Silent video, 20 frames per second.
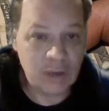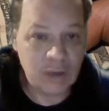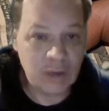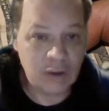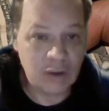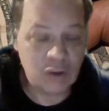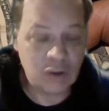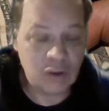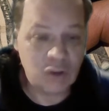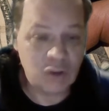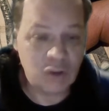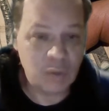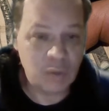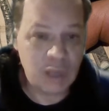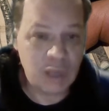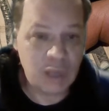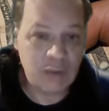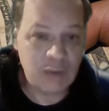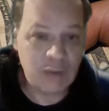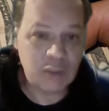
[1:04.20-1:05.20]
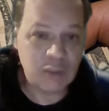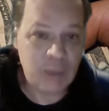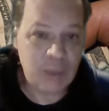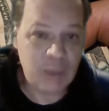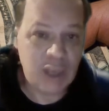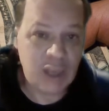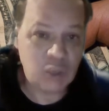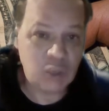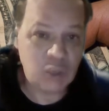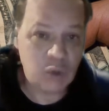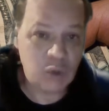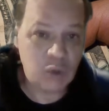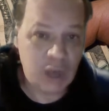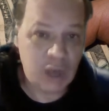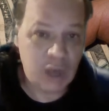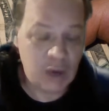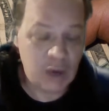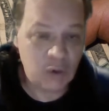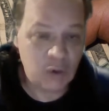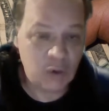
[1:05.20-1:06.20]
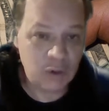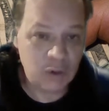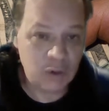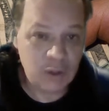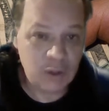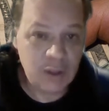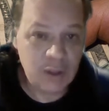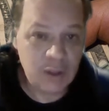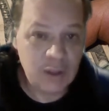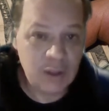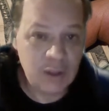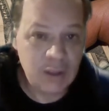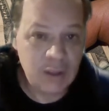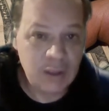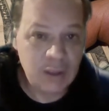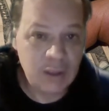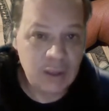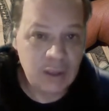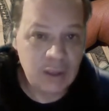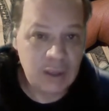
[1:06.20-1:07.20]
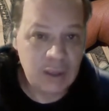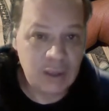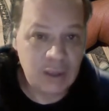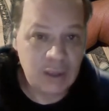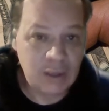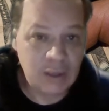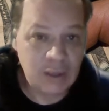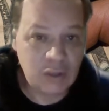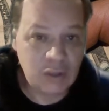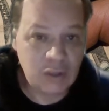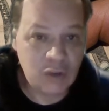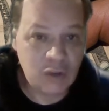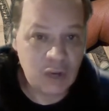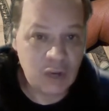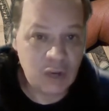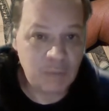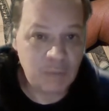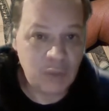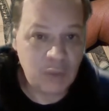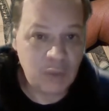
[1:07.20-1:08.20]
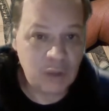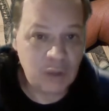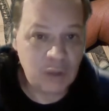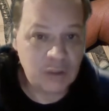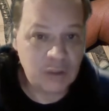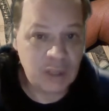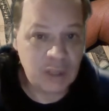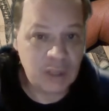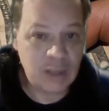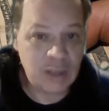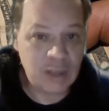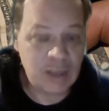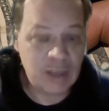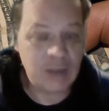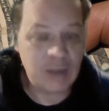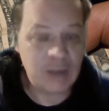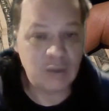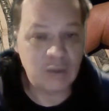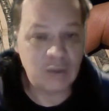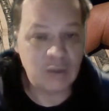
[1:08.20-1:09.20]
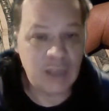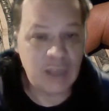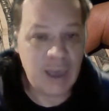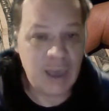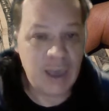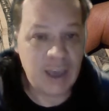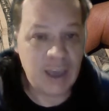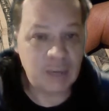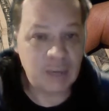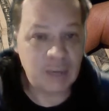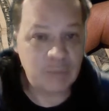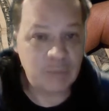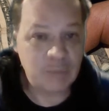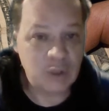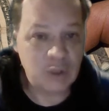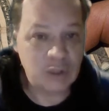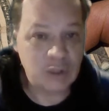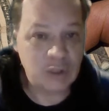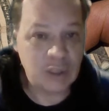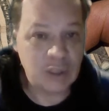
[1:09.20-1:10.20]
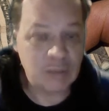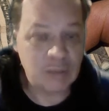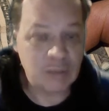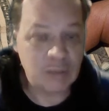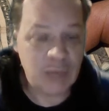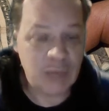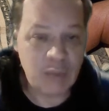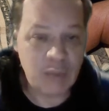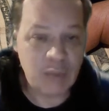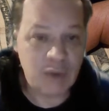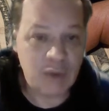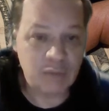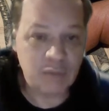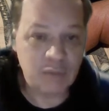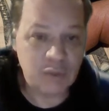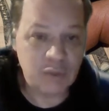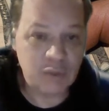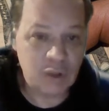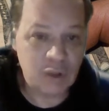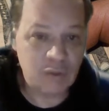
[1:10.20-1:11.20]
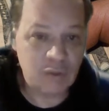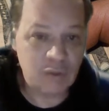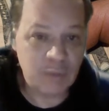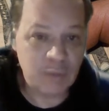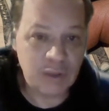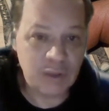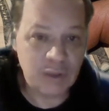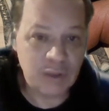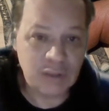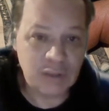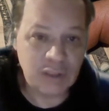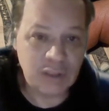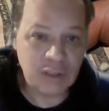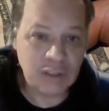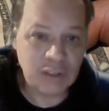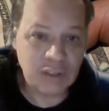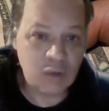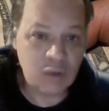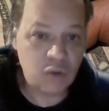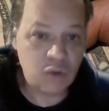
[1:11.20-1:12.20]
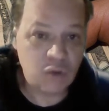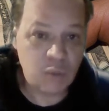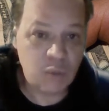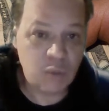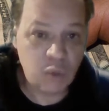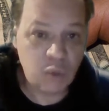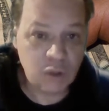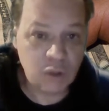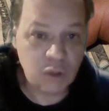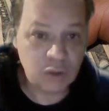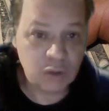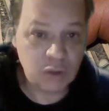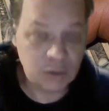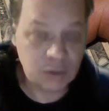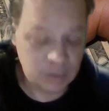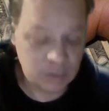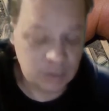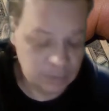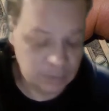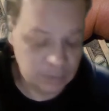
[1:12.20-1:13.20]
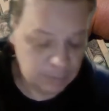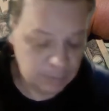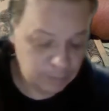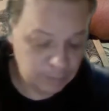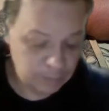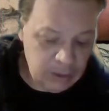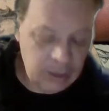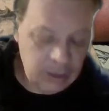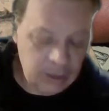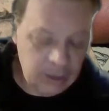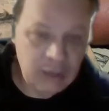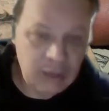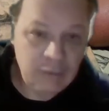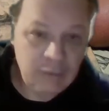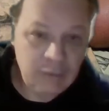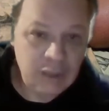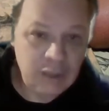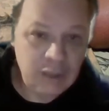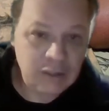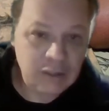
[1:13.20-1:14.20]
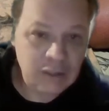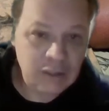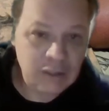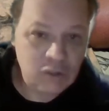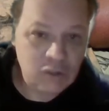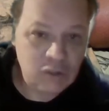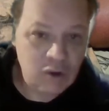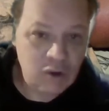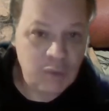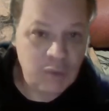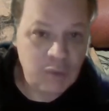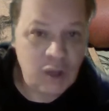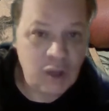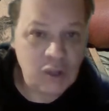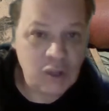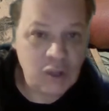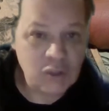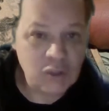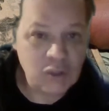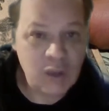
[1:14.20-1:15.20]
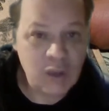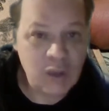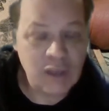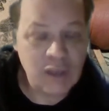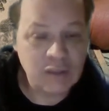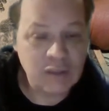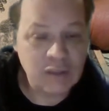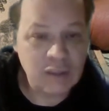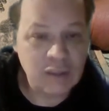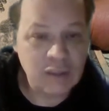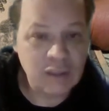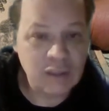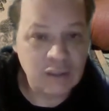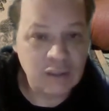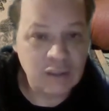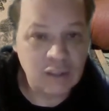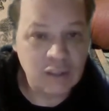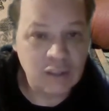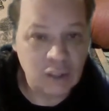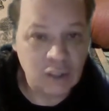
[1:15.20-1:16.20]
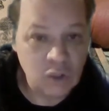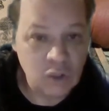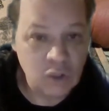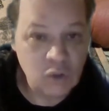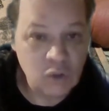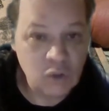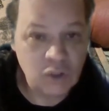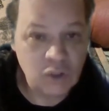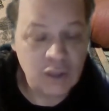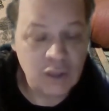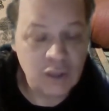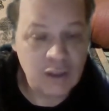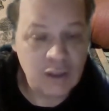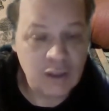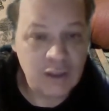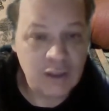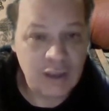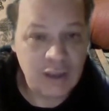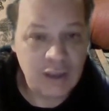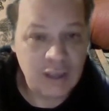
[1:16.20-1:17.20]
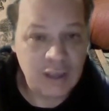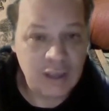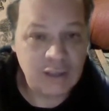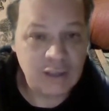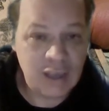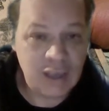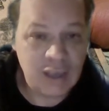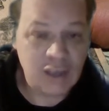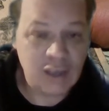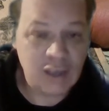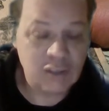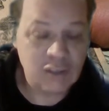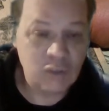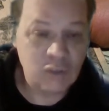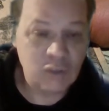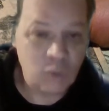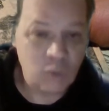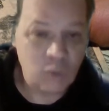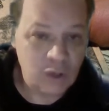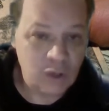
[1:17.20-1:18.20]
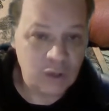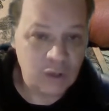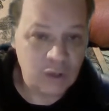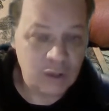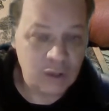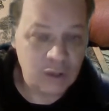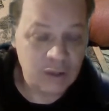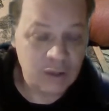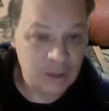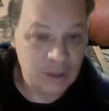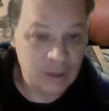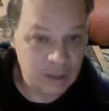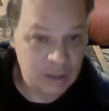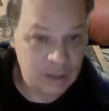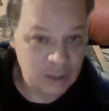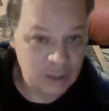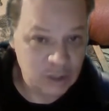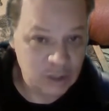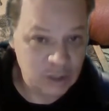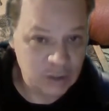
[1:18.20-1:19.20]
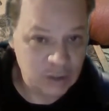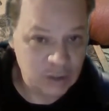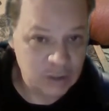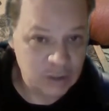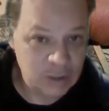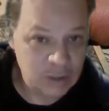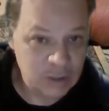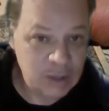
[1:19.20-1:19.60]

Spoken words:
Donald Trump gave his password out, and he's trying to say that it was hacked to take the blame off himself, because that's just how Trump works. And basically, Trump also has the delusion that he has actually won the elections.